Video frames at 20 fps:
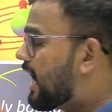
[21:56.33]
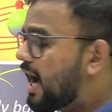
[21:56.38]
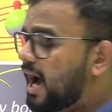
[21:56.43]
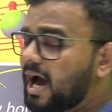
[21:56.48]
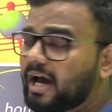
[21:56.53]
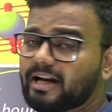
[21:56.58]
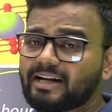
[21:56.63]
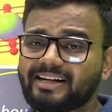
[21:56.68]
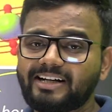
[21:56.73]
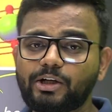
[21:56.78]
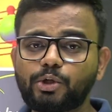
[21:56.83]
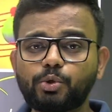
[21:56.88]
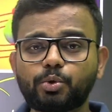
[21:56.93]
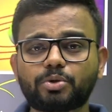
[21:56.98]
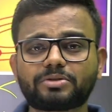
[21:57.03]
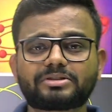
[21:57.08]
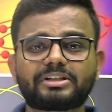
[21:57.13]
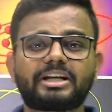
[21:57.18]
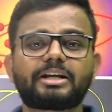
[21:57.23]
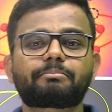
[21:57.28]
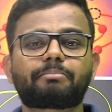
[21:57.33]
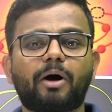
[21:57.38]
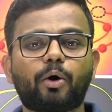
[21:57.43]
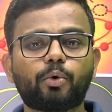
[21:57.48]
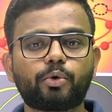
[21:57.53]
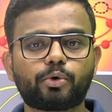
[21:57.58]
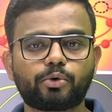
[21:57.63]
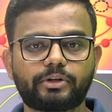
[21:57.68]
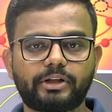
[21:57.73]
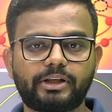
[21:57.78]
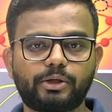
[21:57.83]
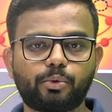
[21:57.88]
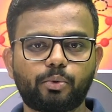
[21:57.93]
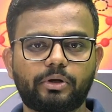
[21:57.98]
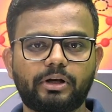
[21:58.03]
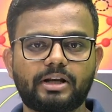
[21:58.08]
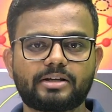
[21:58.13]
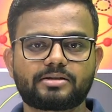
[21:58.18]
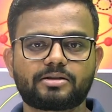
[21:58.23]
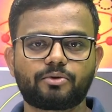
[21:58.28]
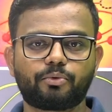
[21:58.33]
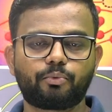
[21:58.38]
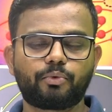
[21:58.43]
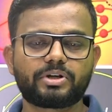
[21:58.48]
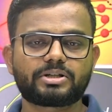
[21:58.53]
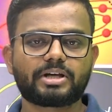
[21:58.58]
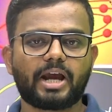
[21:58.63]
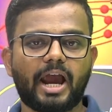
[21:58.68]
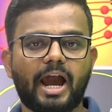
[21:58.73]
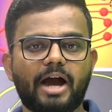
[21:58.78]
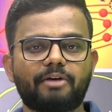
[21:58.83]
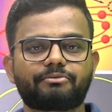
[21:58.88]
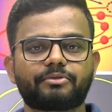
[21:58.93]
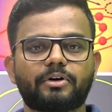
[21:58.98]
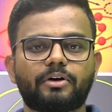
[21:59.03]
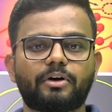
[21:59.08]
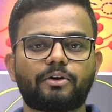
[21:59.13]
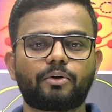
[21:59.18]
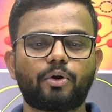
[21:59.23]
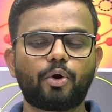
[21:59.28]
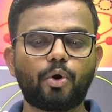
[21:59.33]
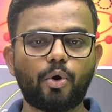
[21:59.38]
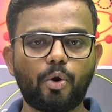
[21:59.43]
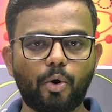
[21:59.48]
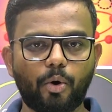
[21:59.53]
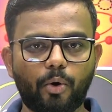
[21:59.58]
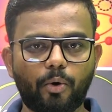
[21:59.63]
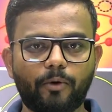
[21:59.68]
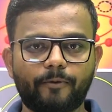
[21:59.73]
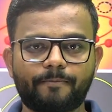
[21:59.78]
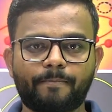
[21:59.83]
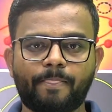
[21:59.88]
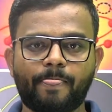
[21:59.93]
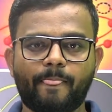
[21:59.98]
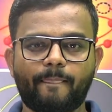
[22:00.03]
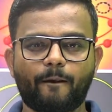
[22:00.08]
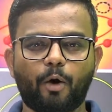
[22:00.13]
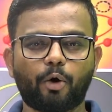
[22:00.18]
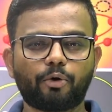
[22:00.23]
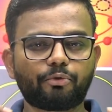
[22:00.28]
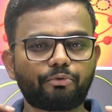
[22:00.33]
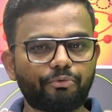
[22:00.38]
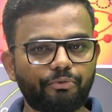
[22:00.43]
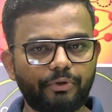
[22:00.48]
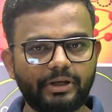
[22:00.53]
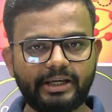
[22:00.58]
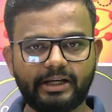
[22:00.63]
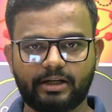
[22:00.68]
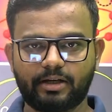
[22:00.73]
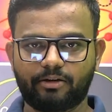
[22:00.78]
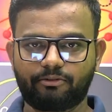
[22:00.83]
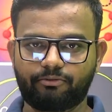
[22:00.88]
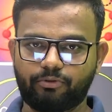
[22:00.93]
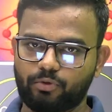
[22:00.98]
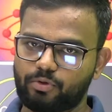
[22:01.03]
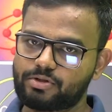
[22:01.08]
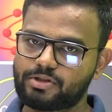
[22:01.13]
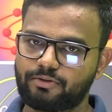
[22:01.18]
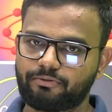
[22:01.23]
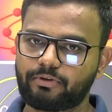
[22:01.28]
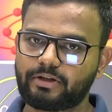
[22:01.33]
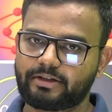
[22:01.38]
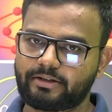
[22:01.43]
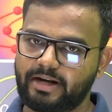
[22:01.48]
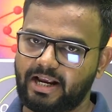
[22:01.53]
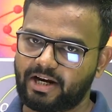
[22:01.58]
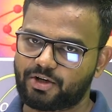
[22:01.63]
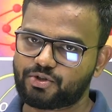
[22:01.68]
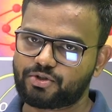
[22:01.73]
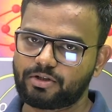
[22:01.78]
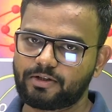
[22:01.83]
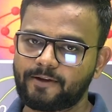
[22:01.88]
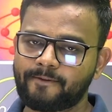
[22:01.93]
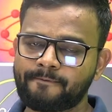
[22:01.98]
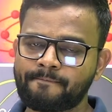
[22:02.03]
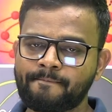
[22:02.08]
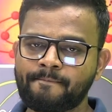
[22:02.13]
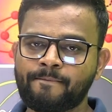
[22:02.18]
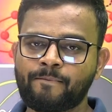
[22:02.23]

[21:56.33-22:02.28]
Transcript: are loosely bound to the nucleus, which have low or weak force of attraction,